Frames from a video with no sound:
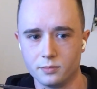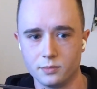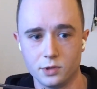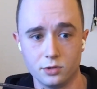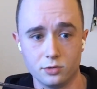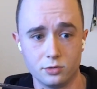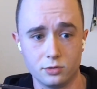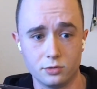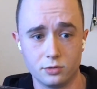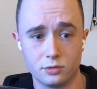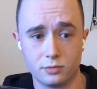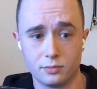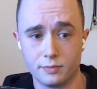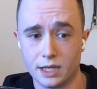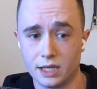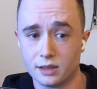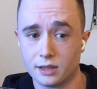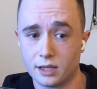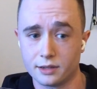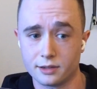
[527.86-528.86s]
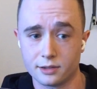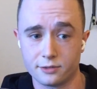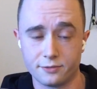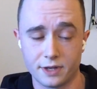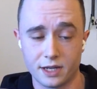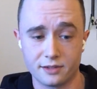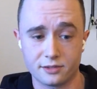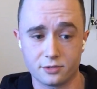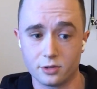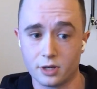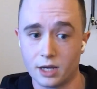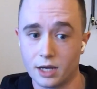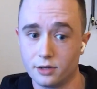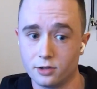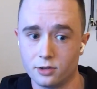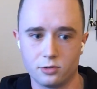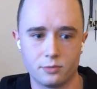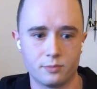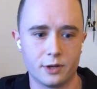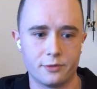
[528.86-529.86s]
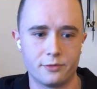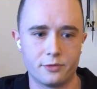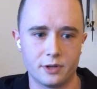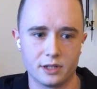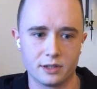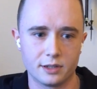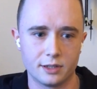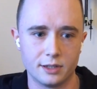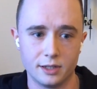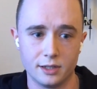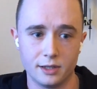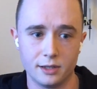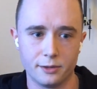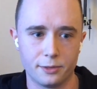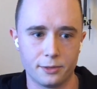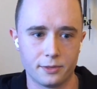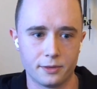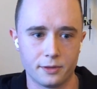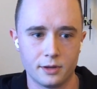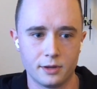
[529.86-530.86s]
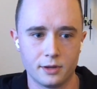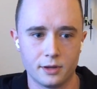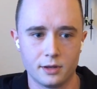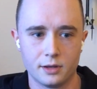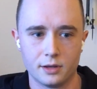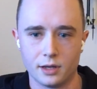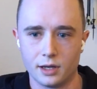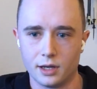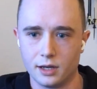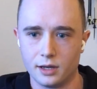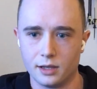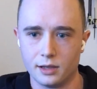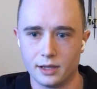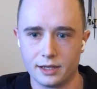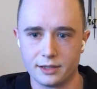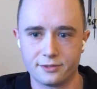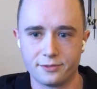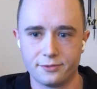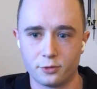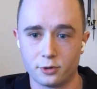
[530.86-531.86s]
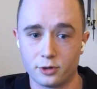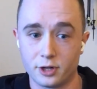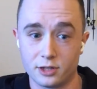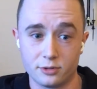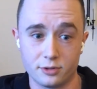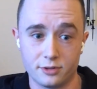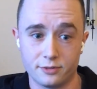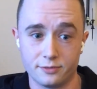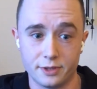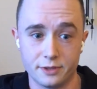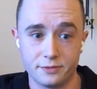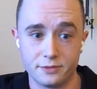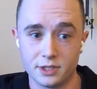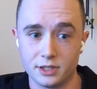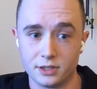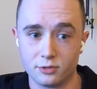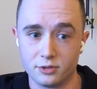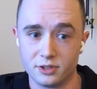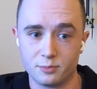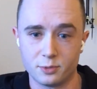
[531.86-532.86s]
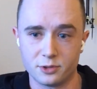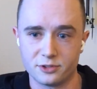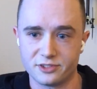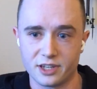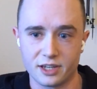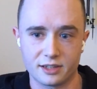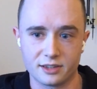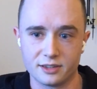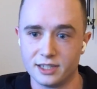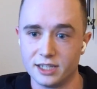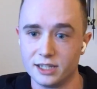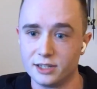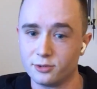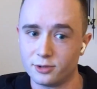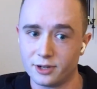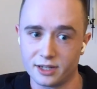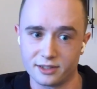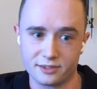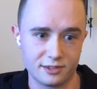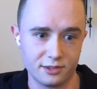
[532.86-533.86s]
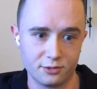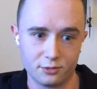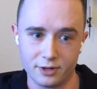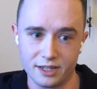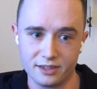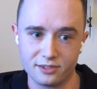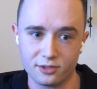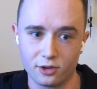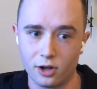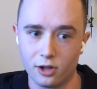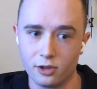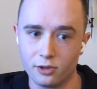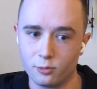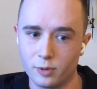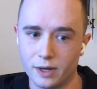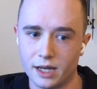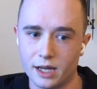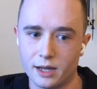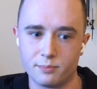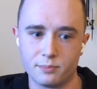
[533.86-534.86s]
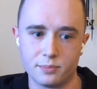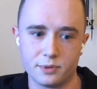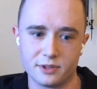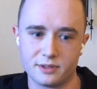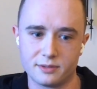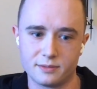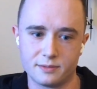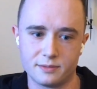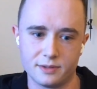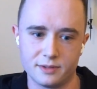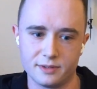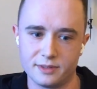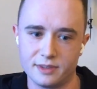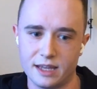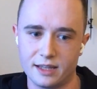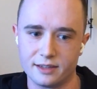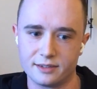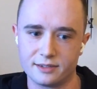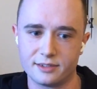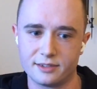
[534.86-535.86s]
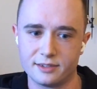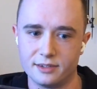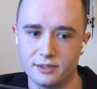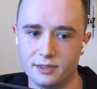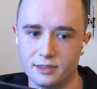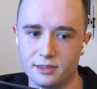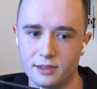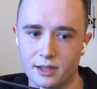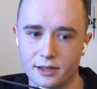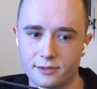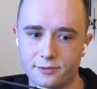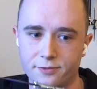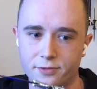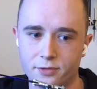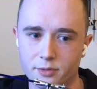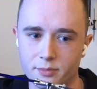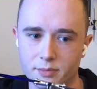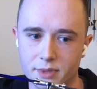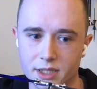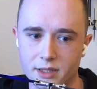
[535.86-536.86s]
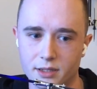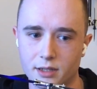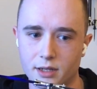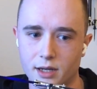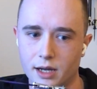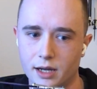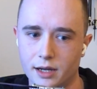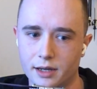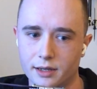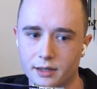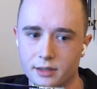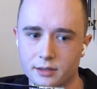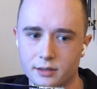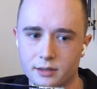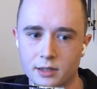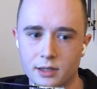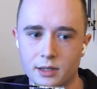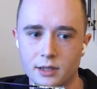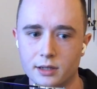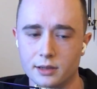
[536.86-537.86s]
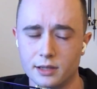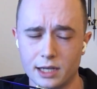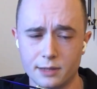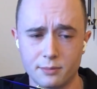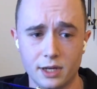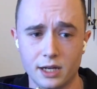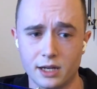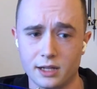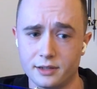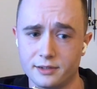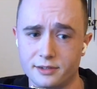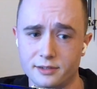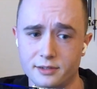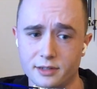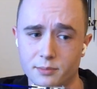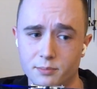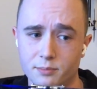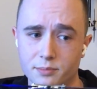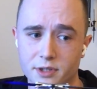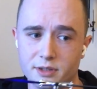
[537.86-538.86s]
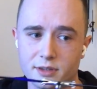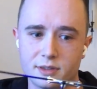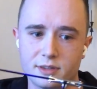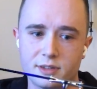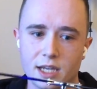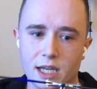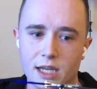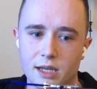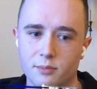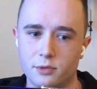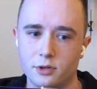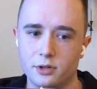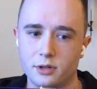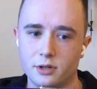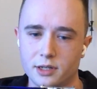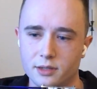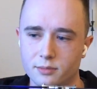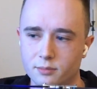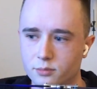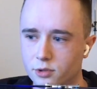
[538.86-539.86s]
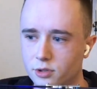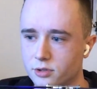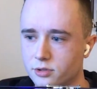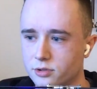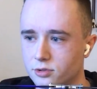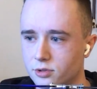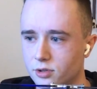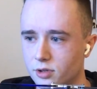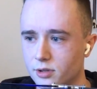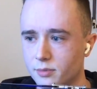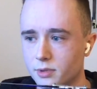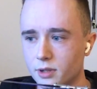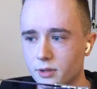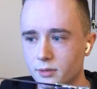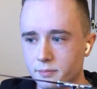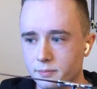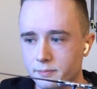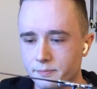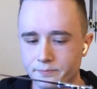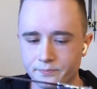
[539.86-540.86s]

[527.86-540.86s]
You may like it faster. I know my friend Keith likes 450 degrees per second. He cranks the rates all the way up, but that's not for me. I like my helis a bit tamer and more controllable.